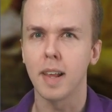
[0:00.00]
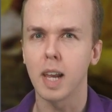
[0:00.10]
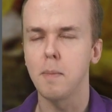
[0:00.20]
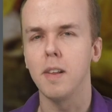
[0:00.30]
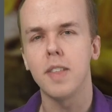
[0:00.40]

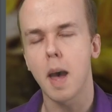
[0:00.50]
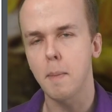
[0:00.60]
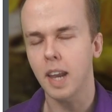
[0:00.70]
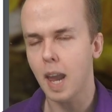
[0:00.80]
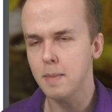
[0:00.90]
like I believe the
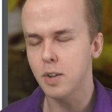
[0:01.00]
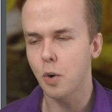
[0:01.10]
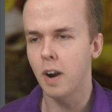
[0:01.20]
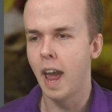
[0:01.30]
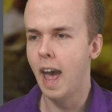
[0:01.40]
Epic Games
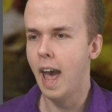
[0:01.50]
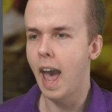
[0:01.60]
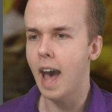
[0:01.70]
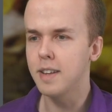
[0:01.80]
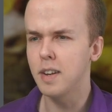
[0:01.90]
Store
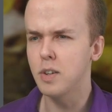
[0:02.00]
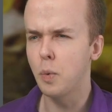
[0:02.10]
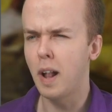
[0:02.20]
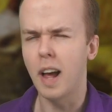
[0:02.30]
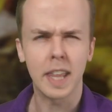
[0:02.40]
has it
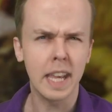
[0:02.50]
as well.